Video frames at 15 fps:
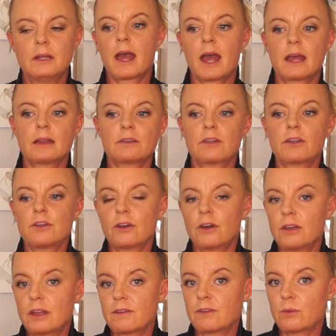And, you know,
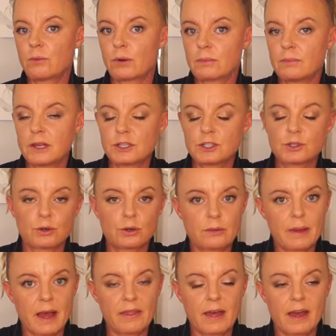if you want me to talk
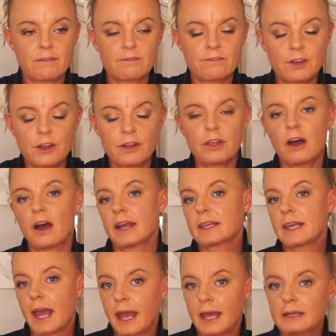about that further, I
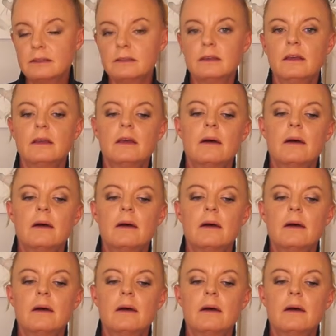can.